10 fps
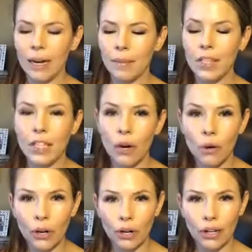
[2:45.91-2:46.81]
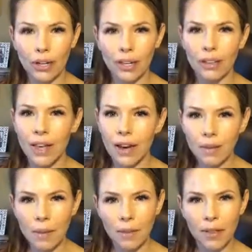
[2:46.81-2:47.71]
It's yogurt. A lot of
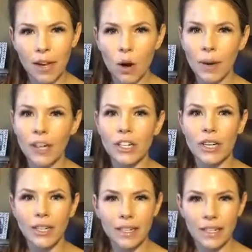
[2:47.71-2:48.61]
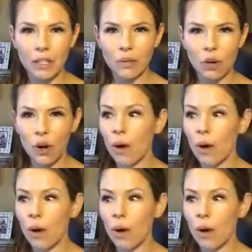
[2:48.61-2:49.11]
people think, oh my gosh, I need to consume yogurt.